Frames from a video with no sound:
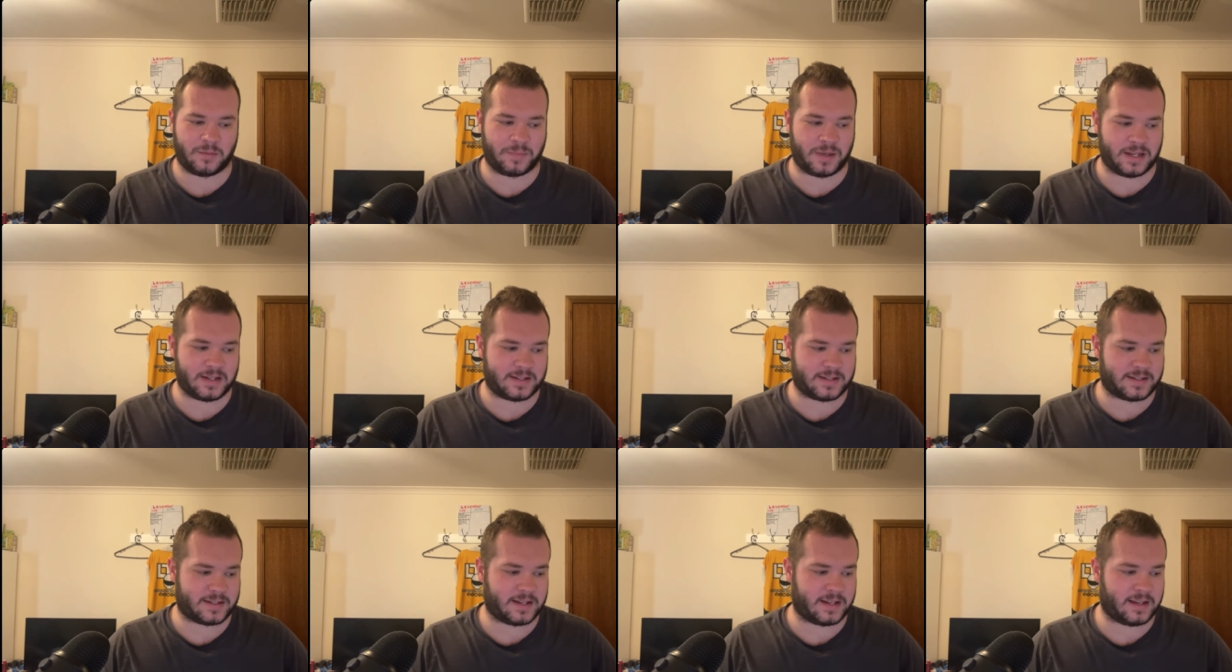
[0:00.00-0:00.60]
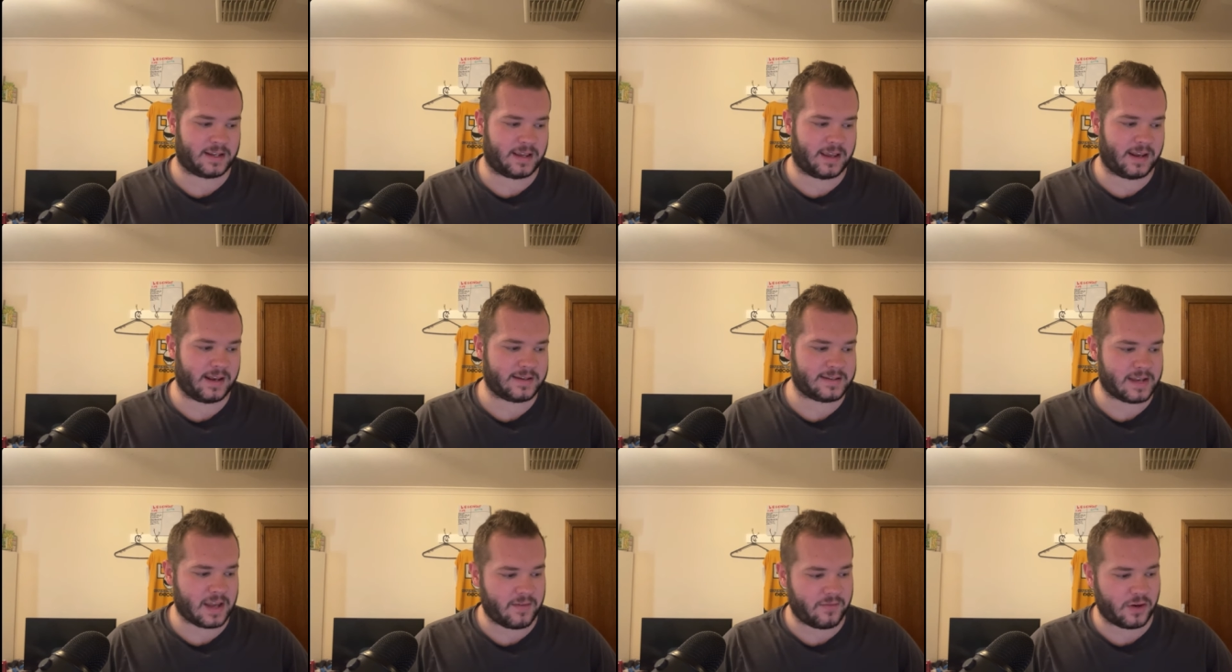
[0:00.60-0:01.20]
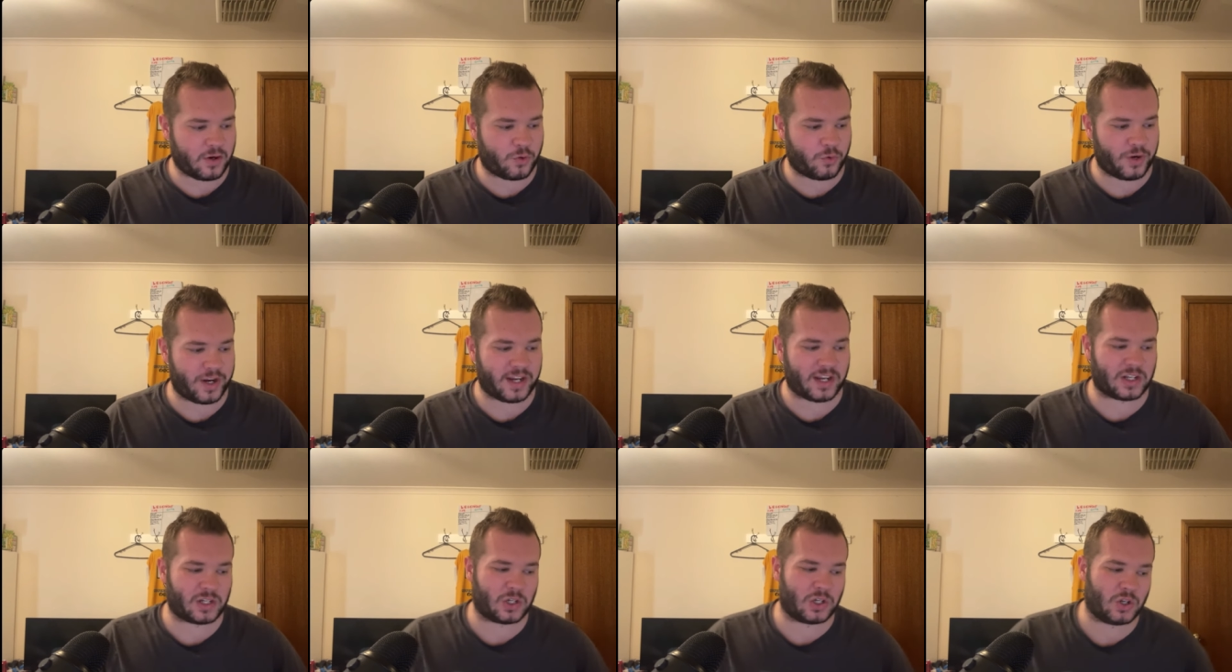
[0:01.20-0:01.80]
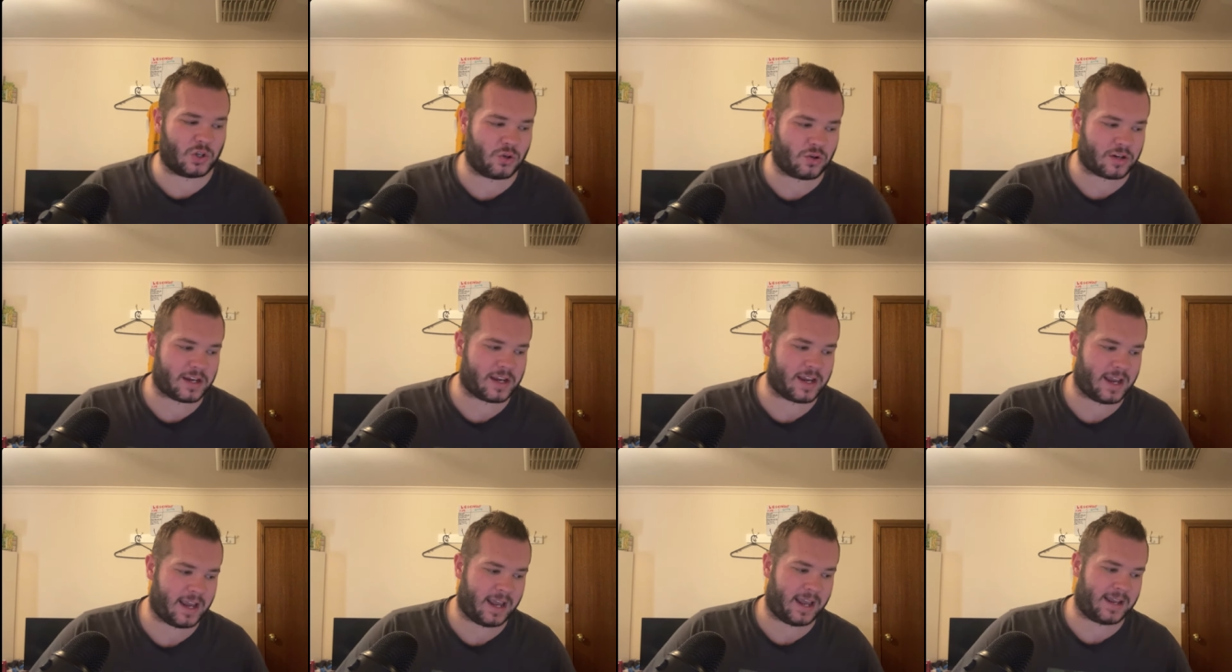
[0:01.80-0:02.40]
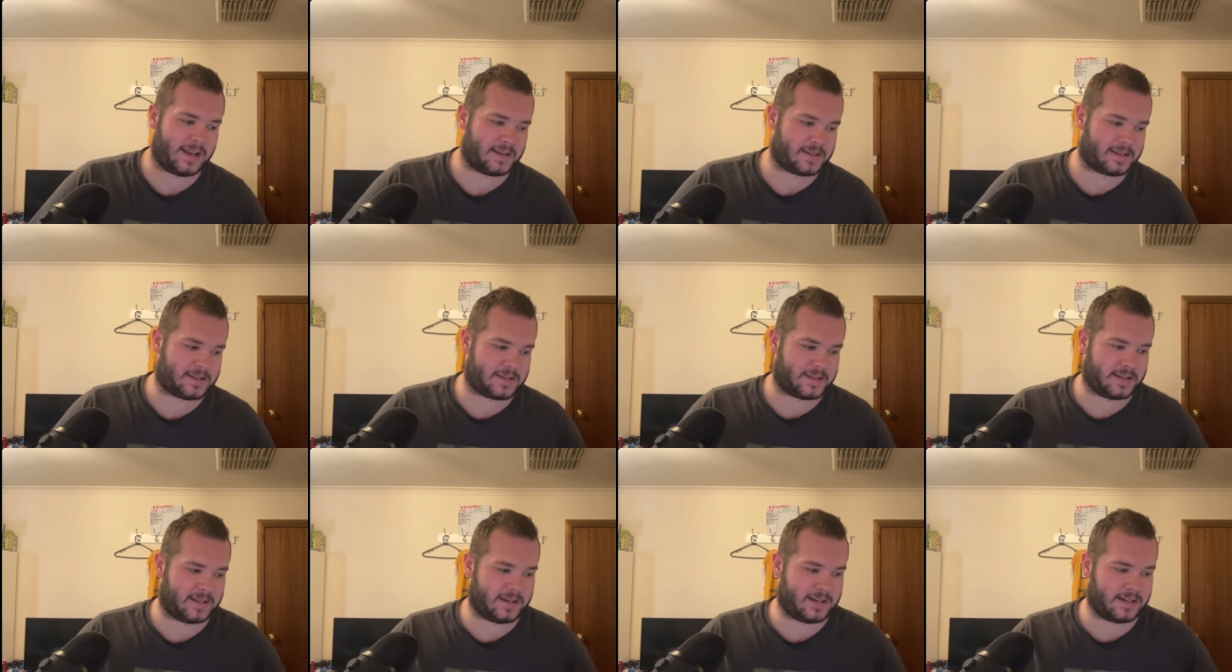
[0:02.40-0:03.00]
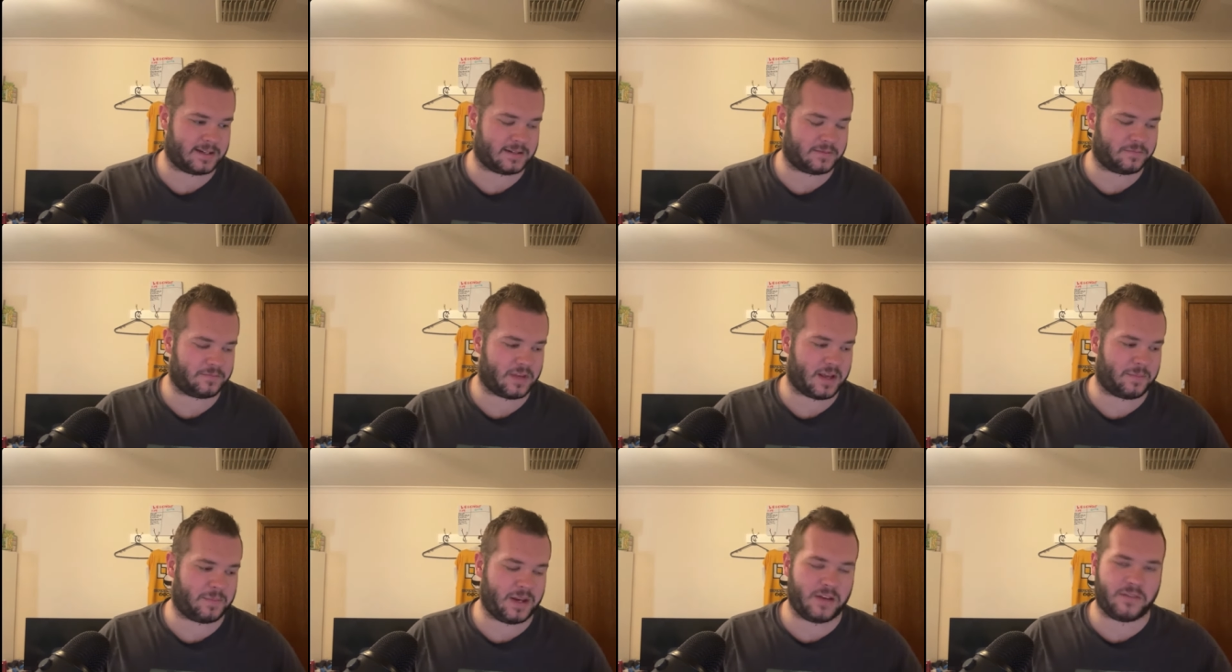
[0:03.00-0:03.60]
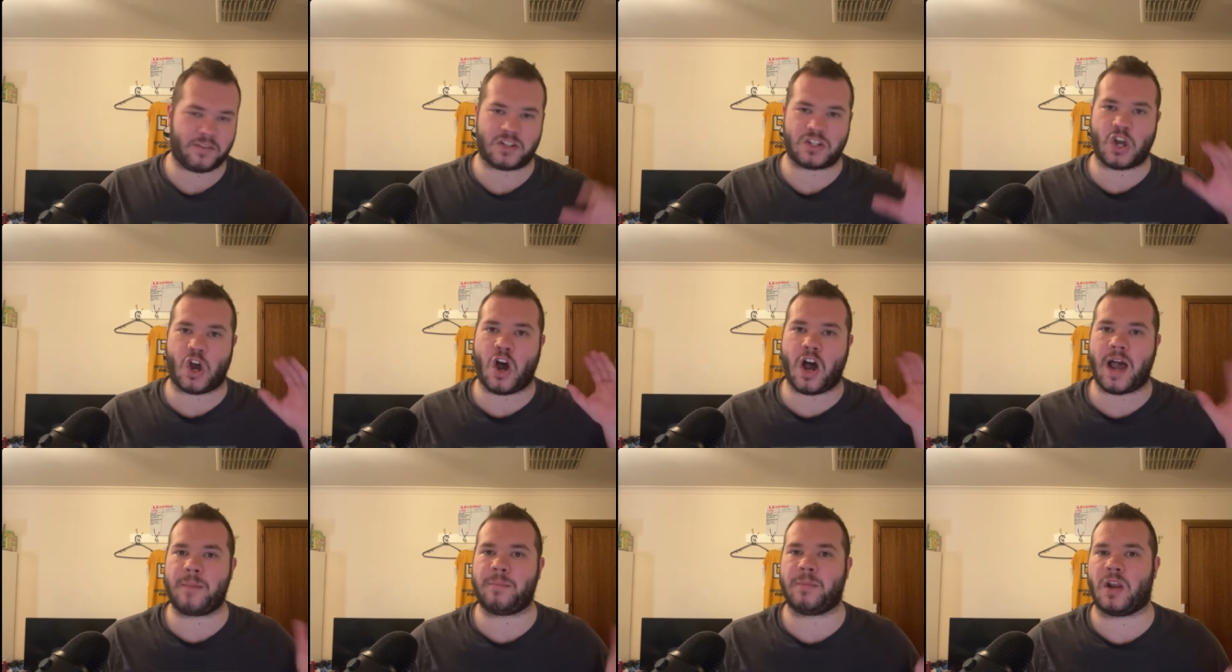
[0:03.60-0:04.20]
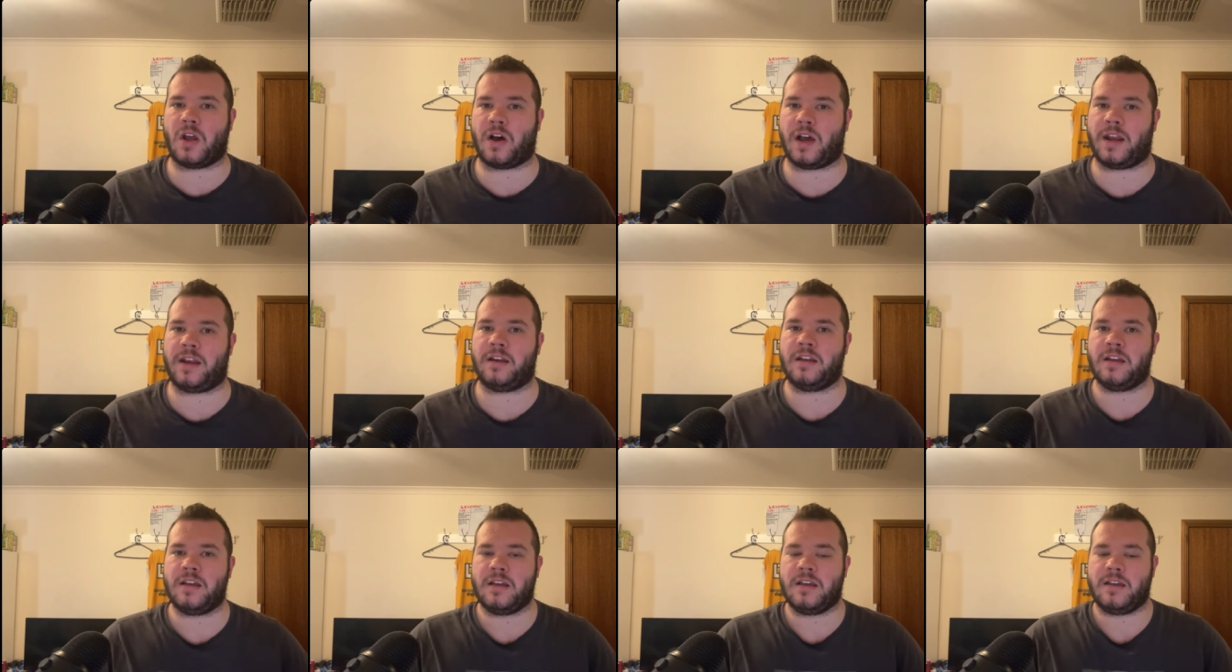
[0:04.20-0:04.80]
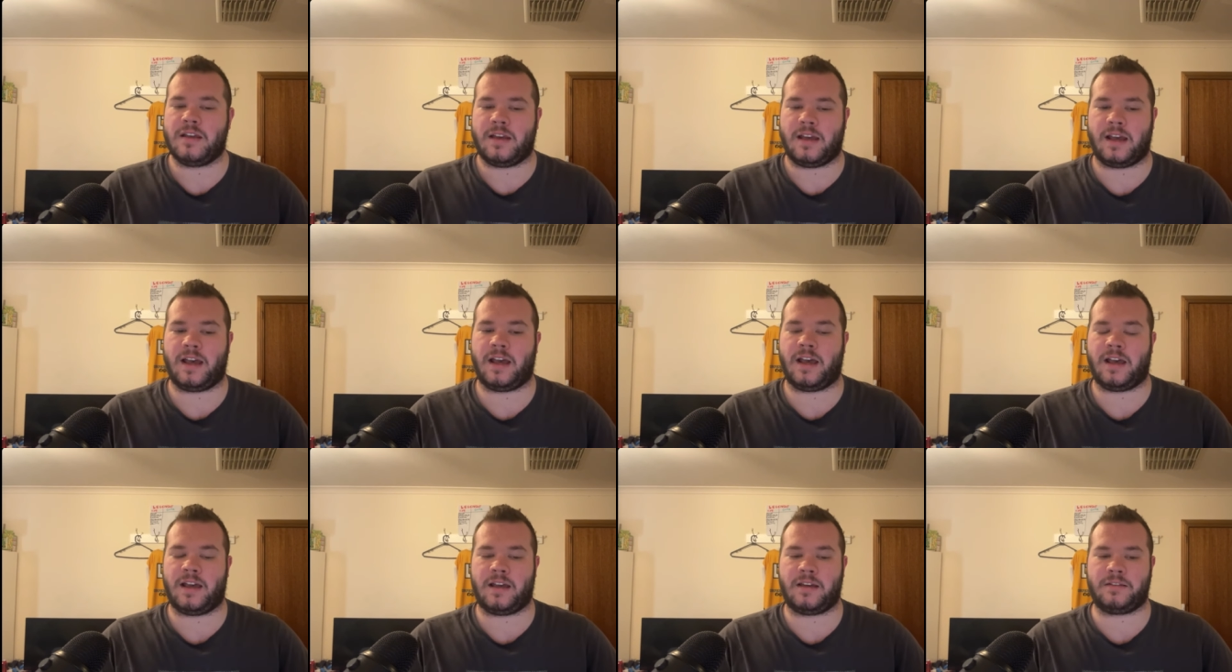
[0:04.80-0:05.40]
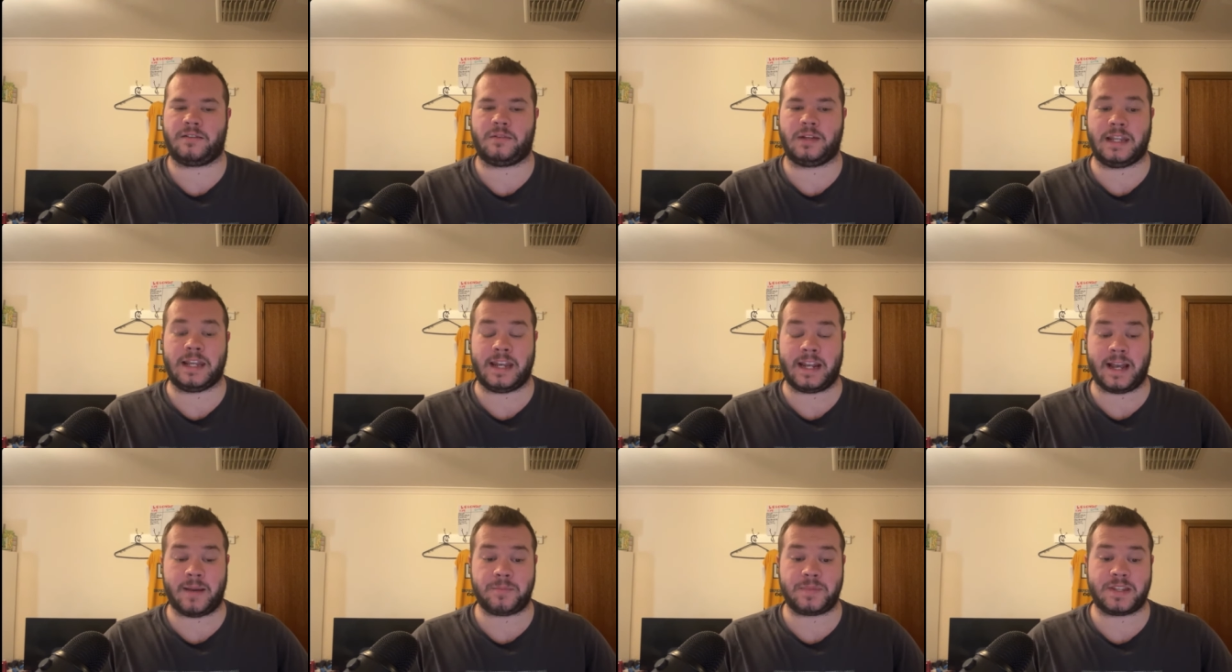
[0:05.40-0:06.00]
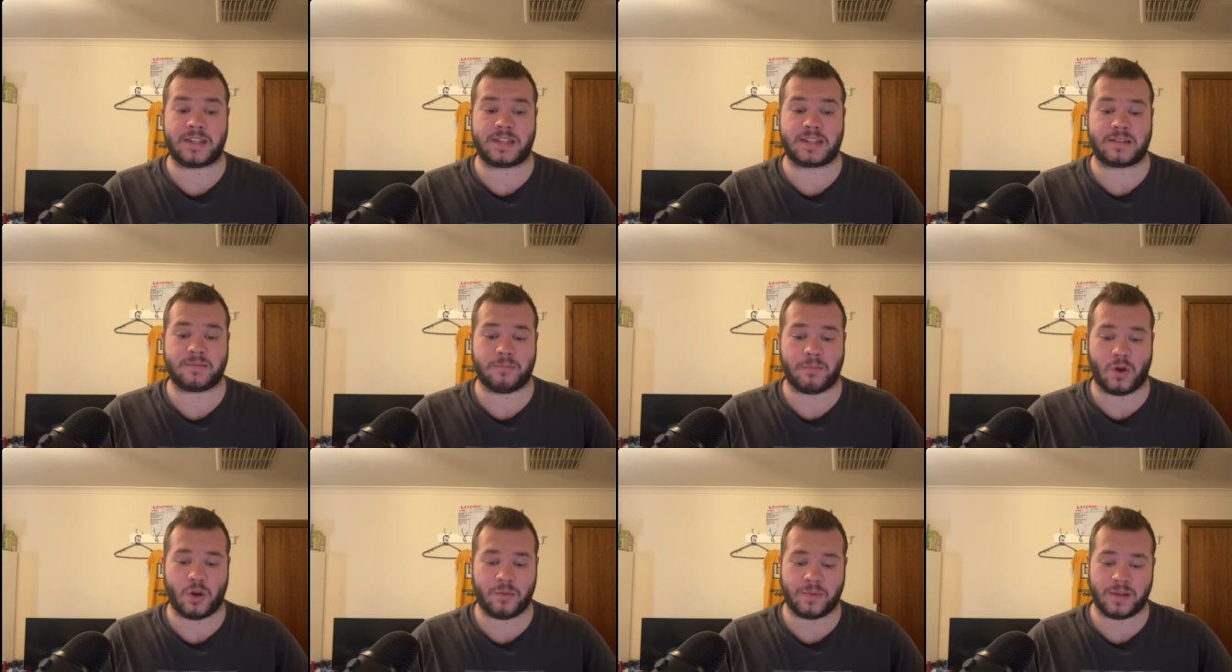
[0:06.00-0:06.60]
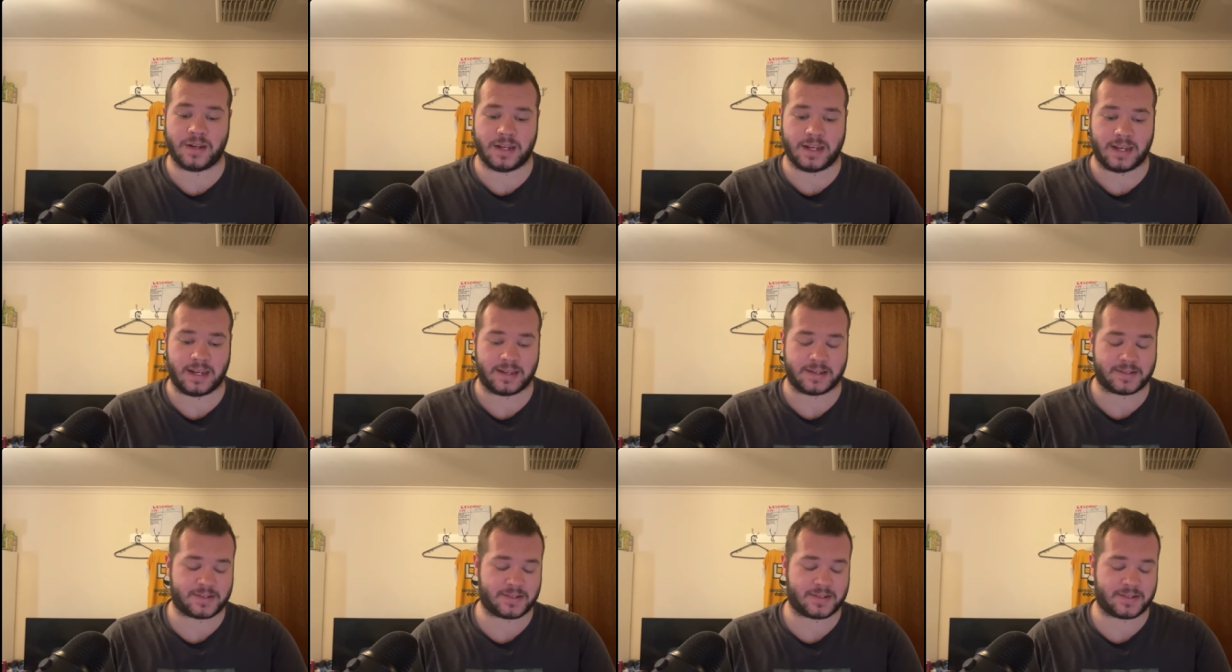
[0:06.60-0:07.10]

But let's have a quick look at a bit of a timeline leading up to this moment here.